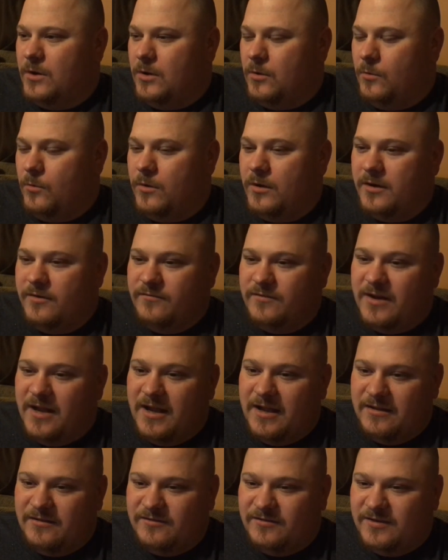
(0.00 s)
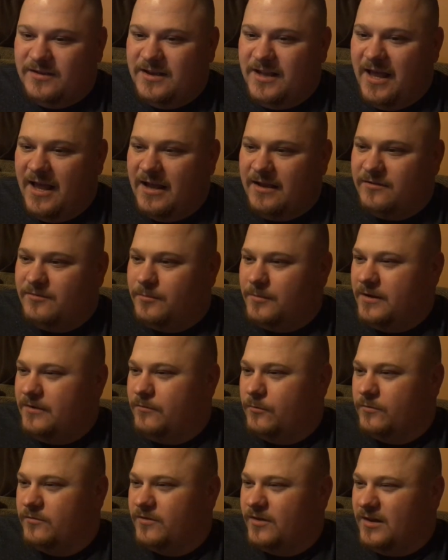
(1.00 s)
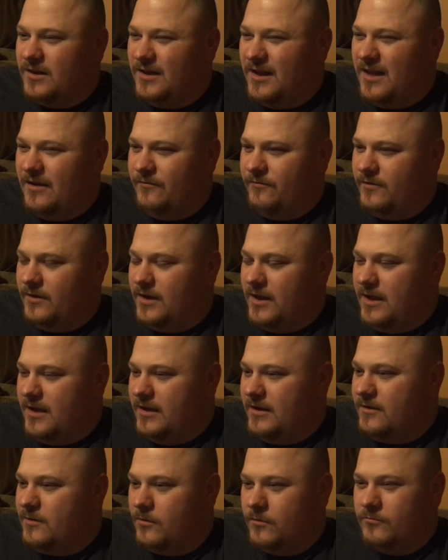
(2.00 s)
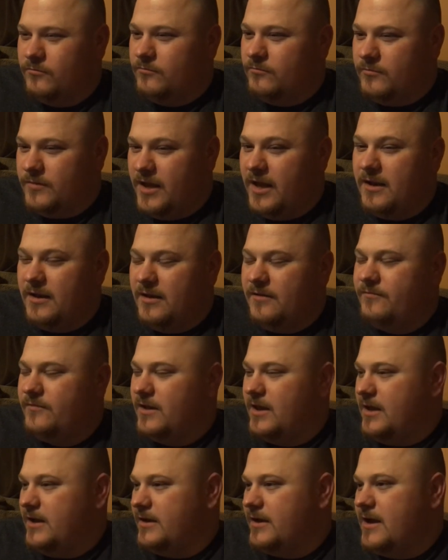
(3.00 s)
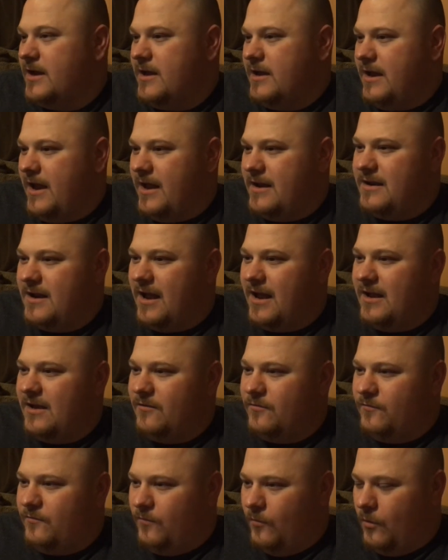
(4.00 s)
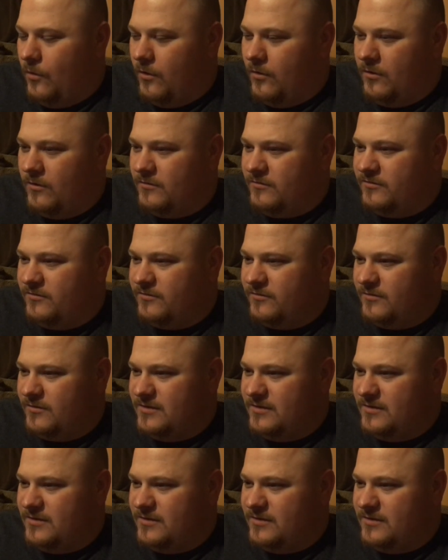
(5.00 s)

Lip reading: one of Nia's legs, I believe it was the left leg, and Nia falls